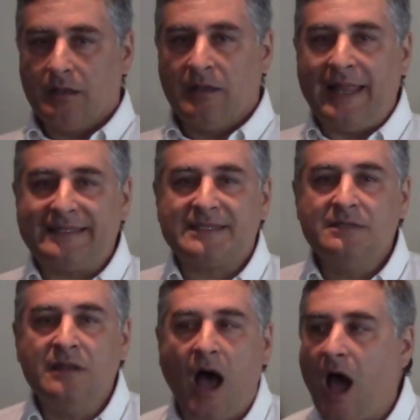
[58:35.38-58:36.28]
Let's
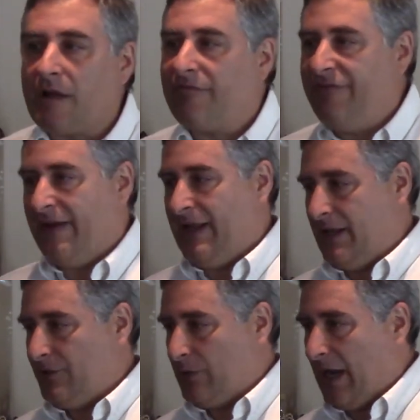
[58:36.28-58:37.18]
not fit
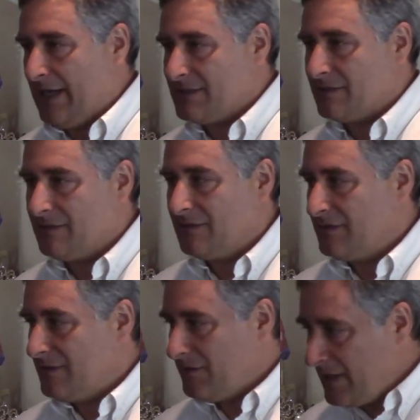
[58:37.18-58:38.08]
in, you guys.
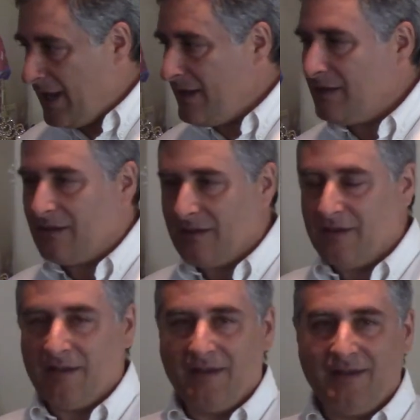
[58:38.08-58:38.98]
Okay?
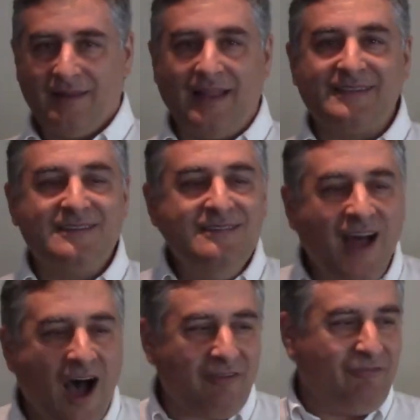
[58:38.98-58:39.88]
Let's
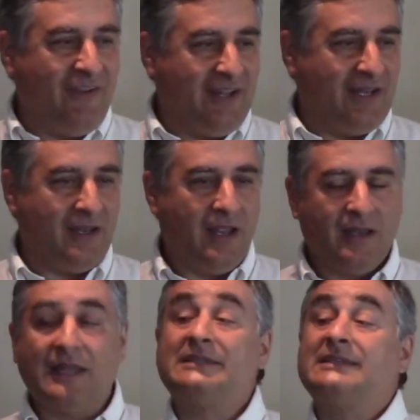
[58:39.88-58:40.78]
not fit in.
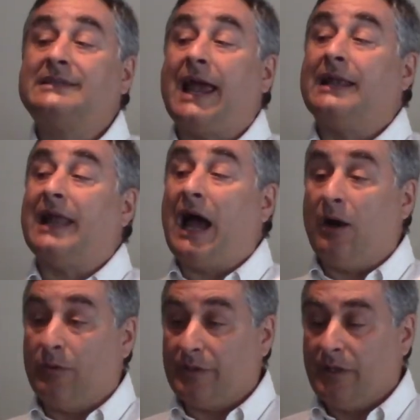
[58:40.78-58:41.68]
Let's stand
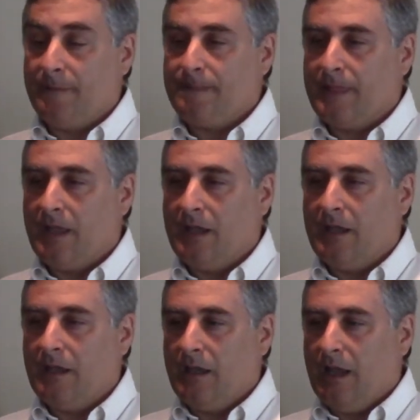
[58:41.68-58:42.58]
out.
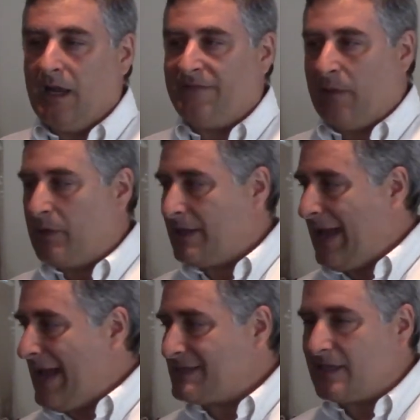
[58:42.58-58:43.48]
And if they want to
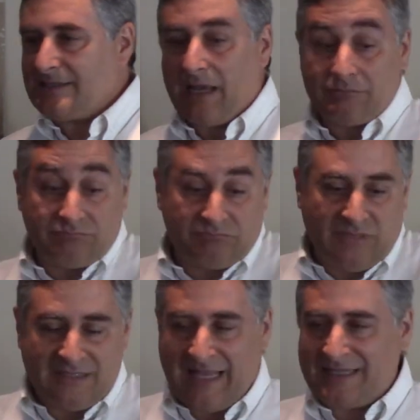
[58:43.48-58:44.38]
cast us out,
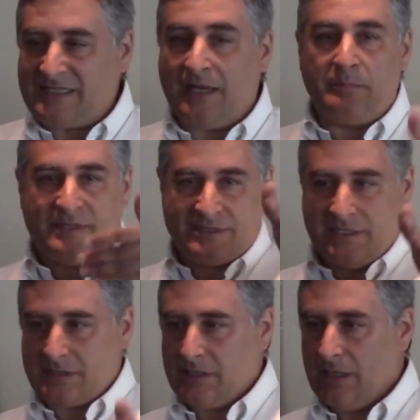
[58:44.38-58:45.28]
that's their
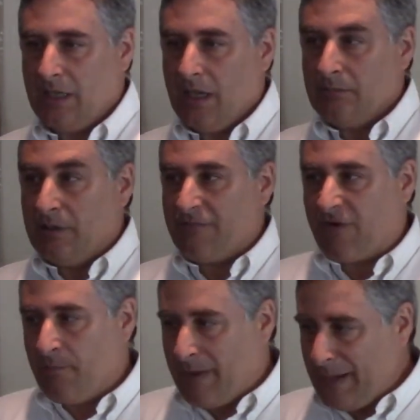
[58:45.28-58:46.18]
business. But
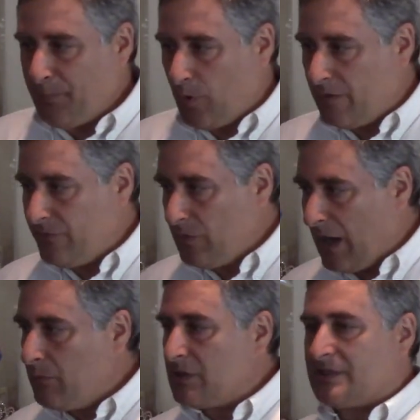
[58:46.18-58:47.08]
from my point of view,
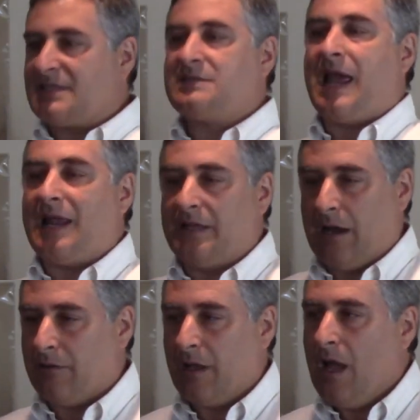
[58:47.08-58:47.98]
I want to stand
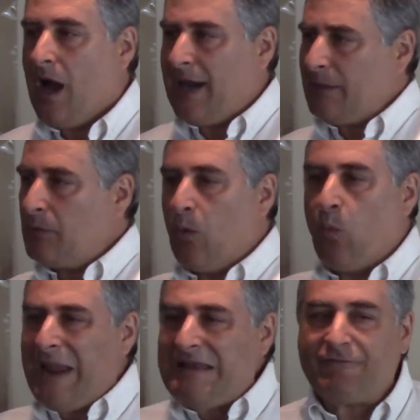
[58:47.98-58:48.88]
out. I don't want to
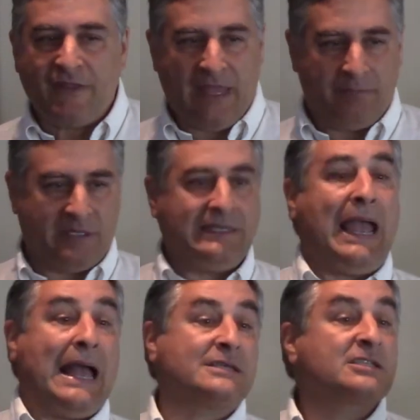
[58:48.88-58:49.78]
wait for them to
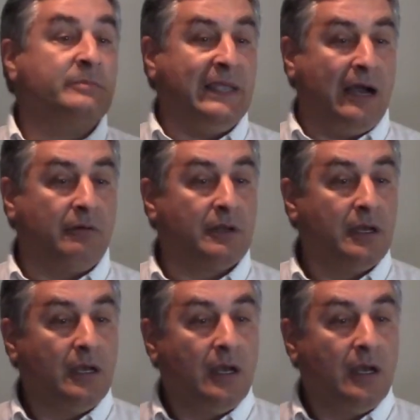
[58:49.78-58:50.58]
cast me out.